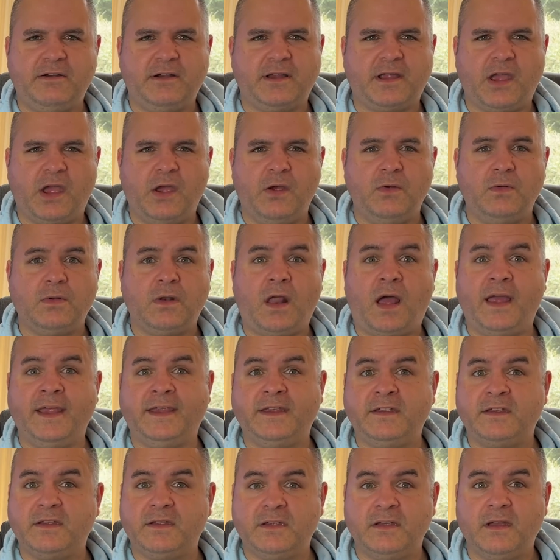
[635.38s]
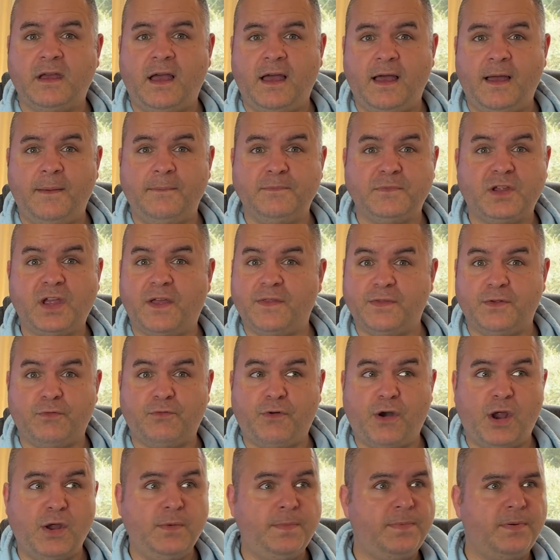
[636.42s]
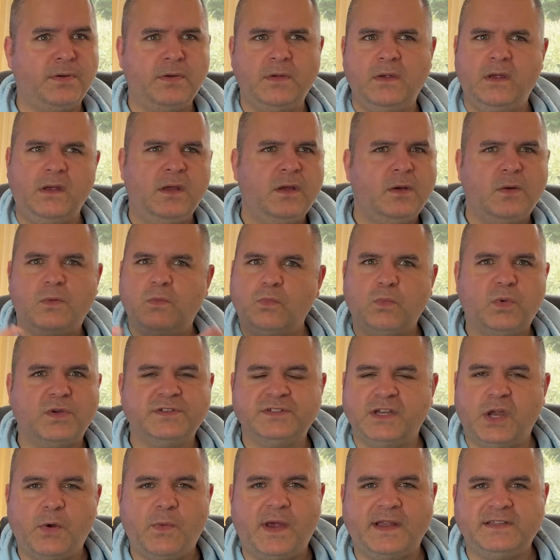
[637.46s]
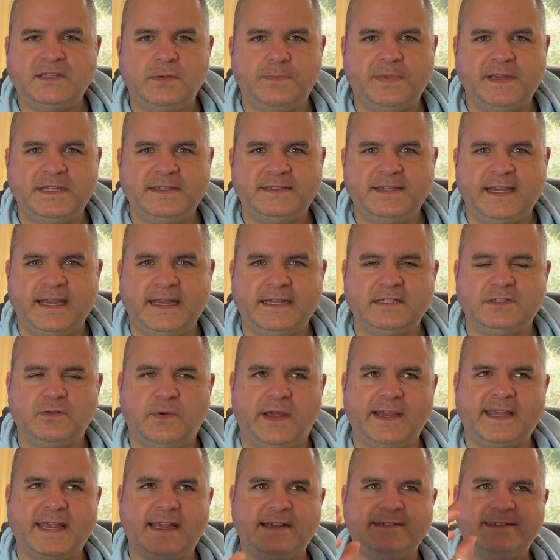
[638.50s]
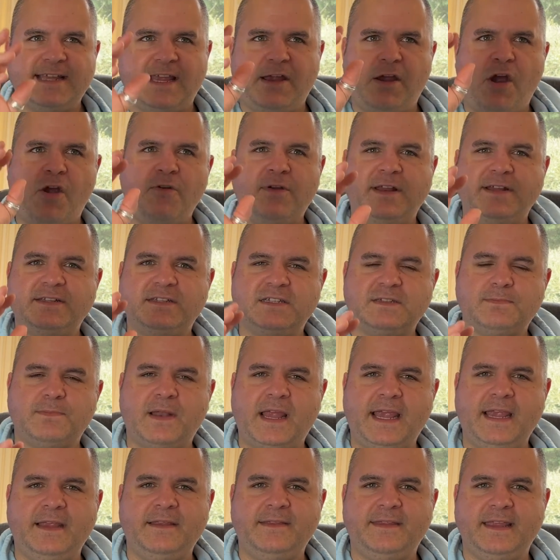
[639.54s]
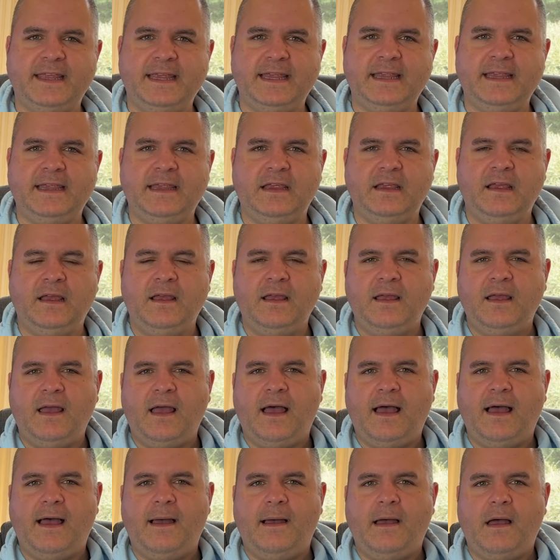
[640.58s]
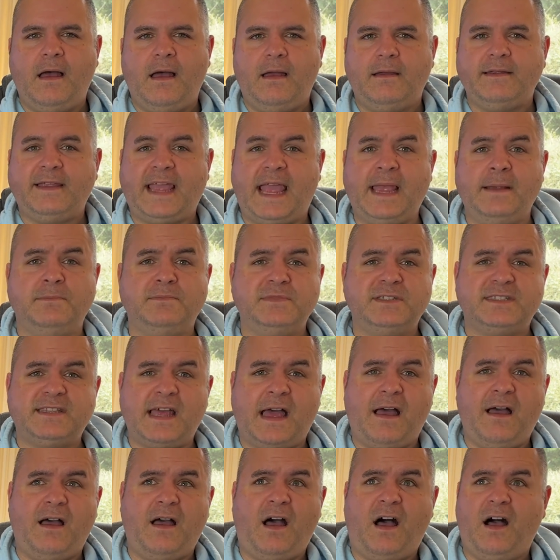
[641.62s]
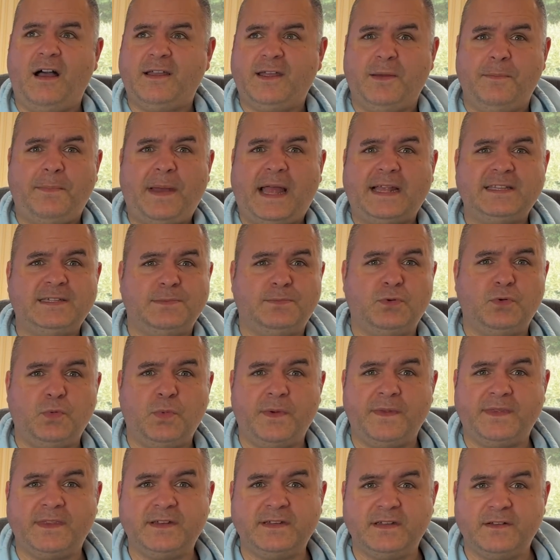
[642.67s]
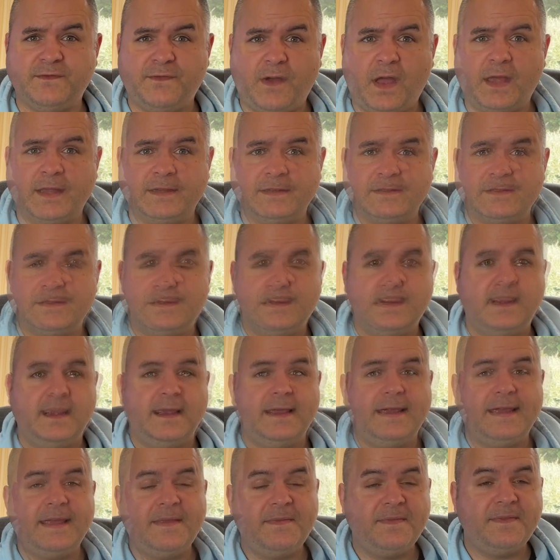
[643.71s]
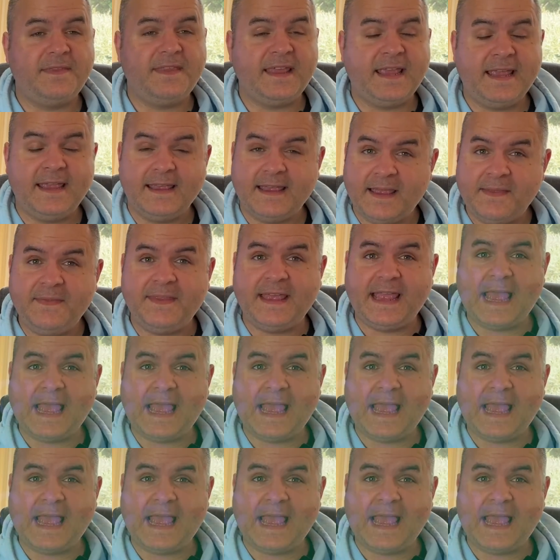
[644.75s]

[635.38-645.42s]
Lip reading: ago, like Cut the Rope, was nowhere to be seen. So I guess they only display the games that are compatible with the device. In the